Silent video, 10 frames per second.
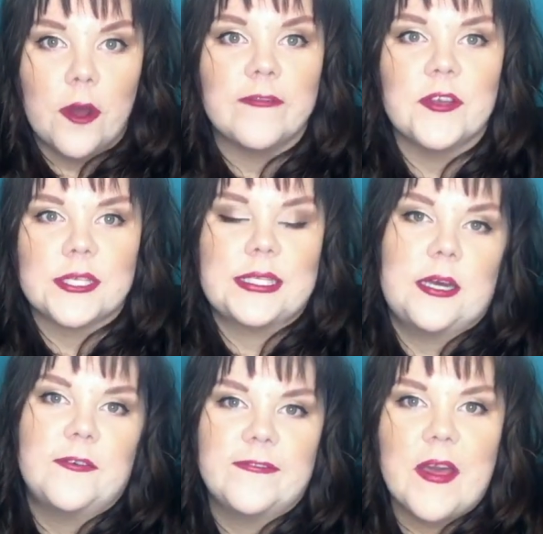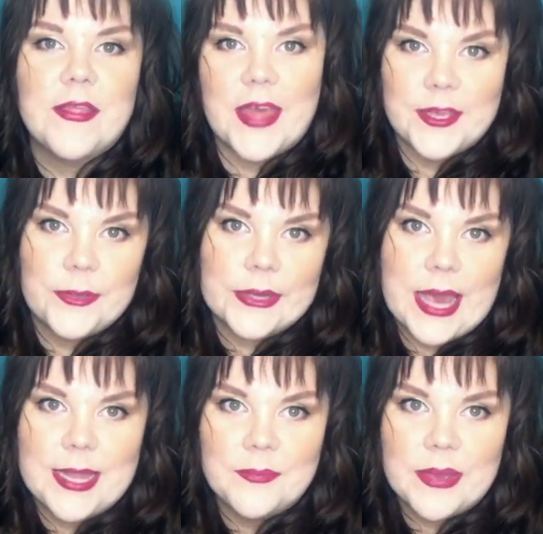of yourself that you
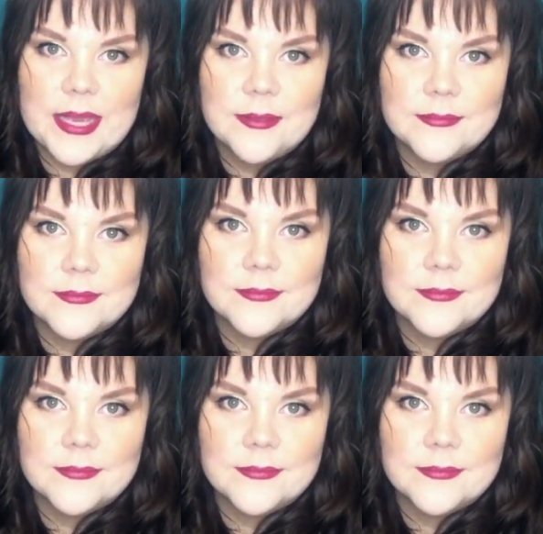can be.